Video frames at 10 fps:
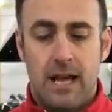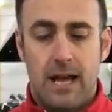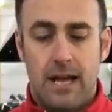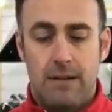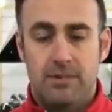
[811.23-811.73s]

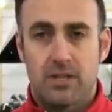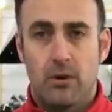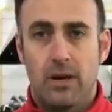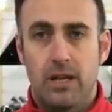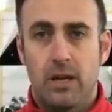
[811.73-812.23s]
Um,
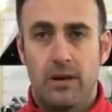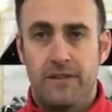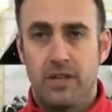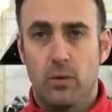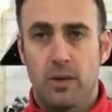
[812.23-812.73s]
so, you know, if
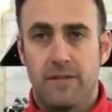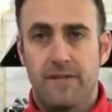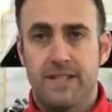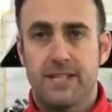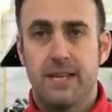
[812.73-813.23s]
you do want to
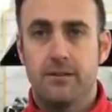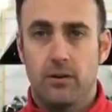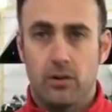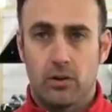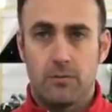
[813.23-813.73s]
fit in
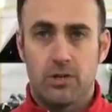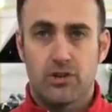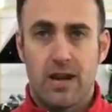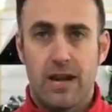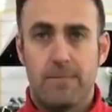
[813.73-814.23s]
or come and
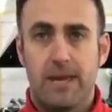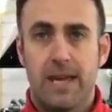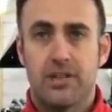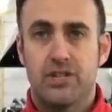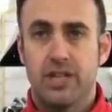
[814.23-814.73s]
try P
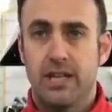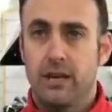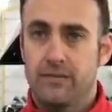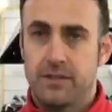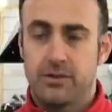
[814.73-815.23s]
X G,
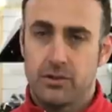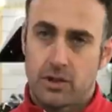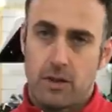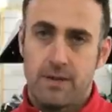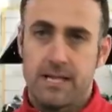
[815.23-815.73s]
obviously just
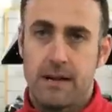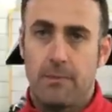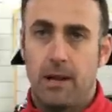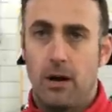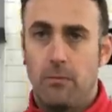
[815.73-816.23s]
comment down
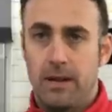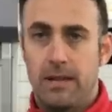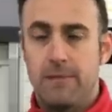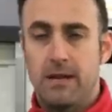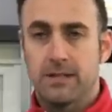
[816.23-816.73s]
below, my
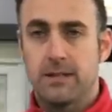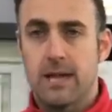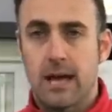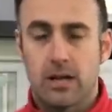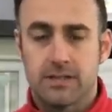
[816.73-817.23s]
email's in
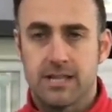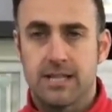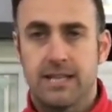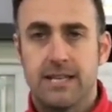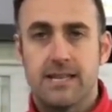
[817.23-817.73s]
there,
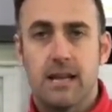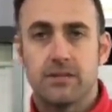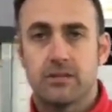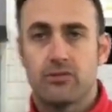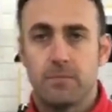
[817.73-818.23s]
contact
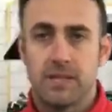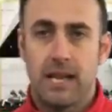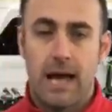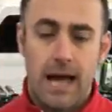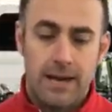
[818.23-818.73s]
details, drop us a
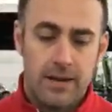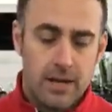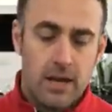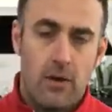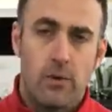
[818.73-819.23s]
line,
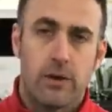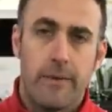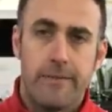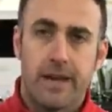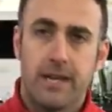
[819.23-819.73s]
and we can
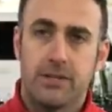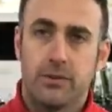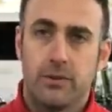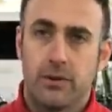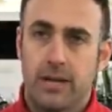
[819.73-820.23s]
maybe get you
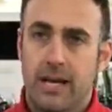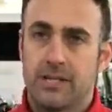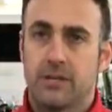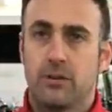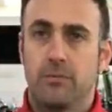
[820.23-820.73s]

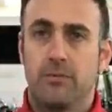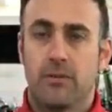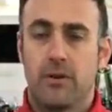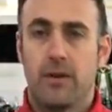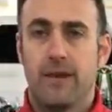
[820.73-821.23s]
organised to come
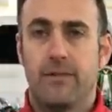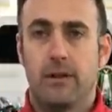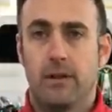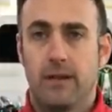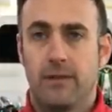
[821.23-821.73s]
through and have a
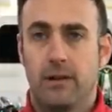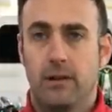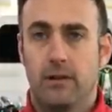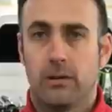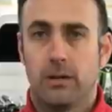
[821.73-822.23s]
have a little
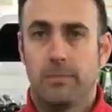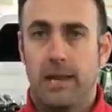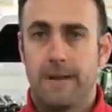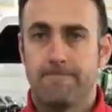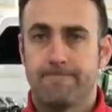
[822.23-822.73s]
look and a play.